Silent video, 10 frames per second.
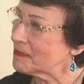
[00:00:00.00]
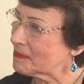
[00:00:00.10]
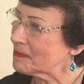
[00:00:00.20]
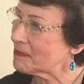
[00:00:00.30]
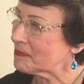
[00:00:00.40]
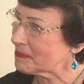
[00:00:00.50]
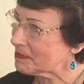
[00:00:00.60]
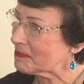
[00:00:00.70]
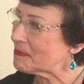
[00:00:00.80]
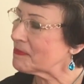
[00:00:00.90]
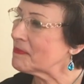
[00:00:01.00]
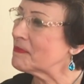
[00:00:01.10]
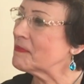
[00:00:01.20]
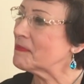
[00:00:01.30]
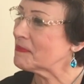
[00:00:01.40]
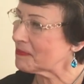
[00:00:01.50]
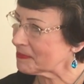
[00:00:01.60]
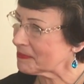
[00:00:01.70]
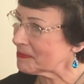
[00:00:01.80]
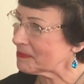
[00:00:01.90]
okay,
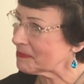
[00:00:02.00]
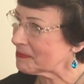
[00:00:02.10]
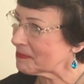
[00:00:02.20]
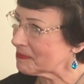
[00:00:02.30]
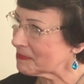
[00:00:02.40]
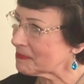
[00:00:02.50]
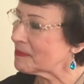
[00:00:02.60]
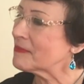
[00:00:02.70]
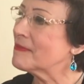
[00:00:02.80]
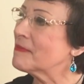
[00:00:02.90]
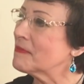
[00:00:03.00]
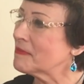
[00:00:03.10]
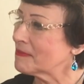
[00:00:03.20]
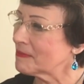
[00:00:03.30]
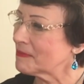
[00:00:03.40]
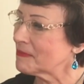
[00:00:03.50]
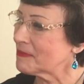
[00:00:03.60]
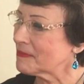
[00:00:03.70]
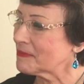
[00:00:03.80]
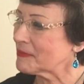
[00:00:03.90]
Mum's too busy, I'm on the
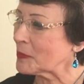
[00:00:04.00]
edge.